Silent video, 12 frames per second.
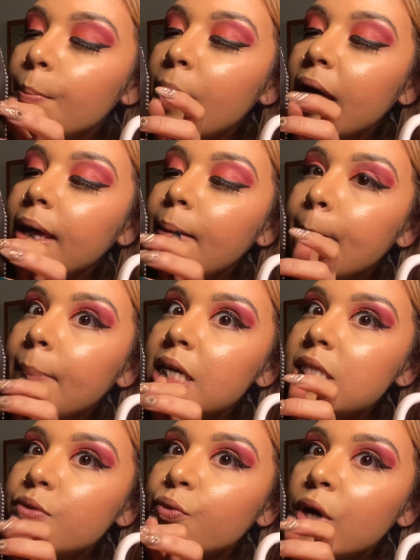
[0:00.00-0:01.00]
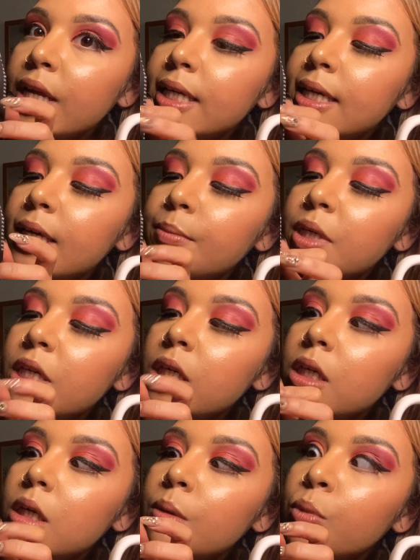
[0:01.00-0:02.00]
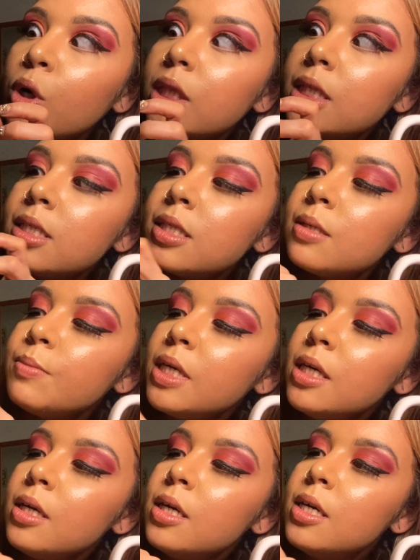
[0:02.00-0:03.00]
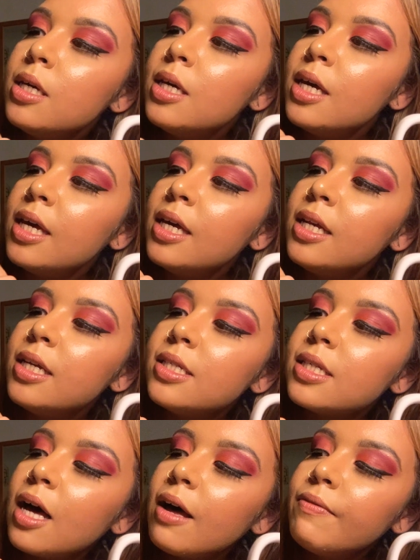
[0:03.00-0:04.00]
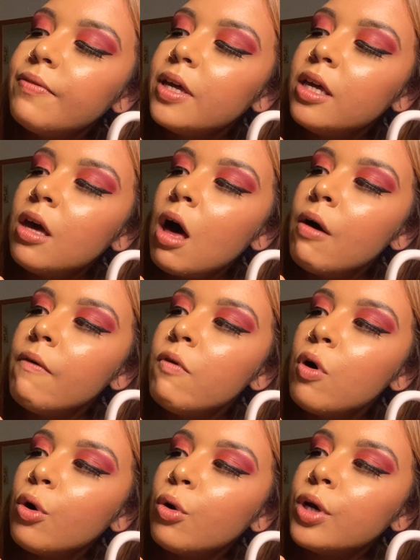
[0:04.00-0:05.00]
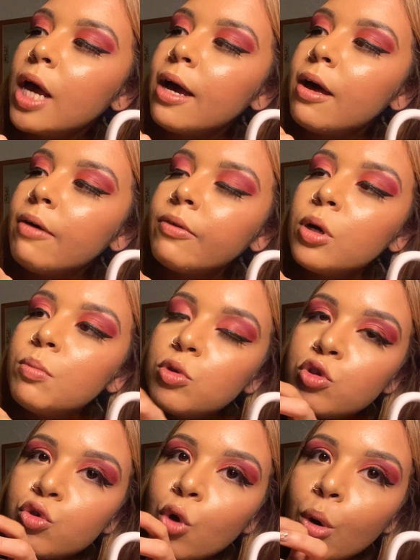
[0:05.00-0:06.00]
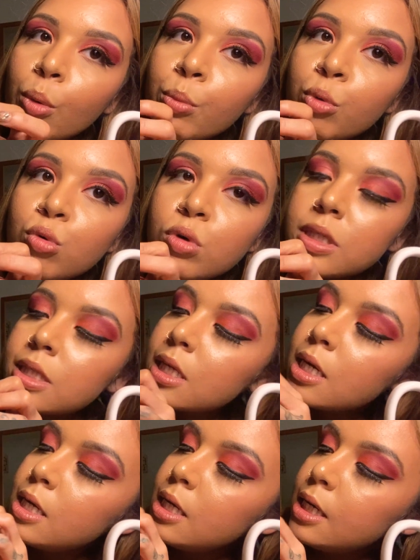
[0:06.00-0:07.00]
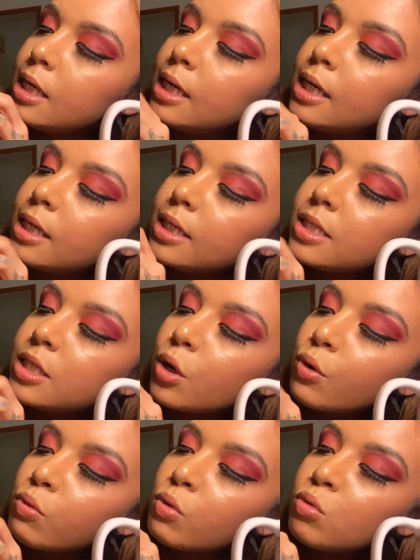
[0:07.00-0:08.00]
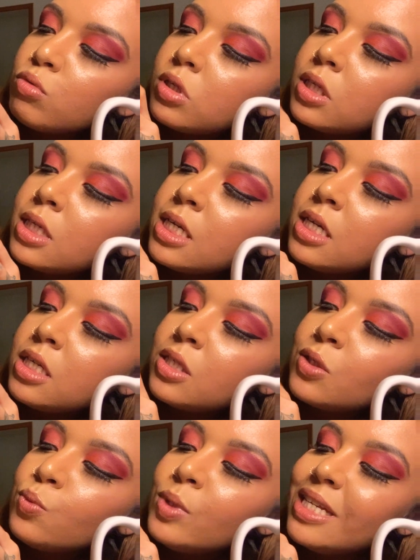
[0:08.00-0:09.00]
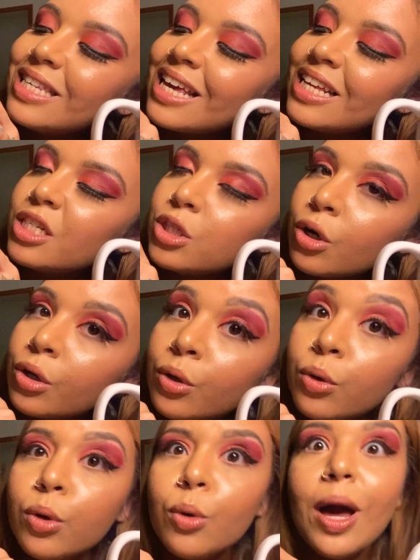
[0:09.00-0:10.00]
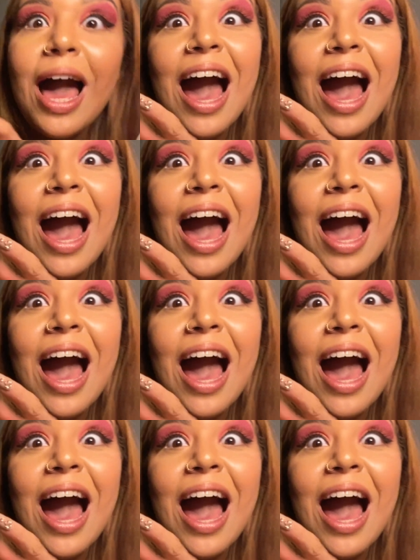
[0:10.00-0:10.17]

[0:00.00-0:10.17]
My best friend Kimmy brought this to me. It is Cafe Verona from Starbucks, and it's a roasty, sweet, and dark cocoa.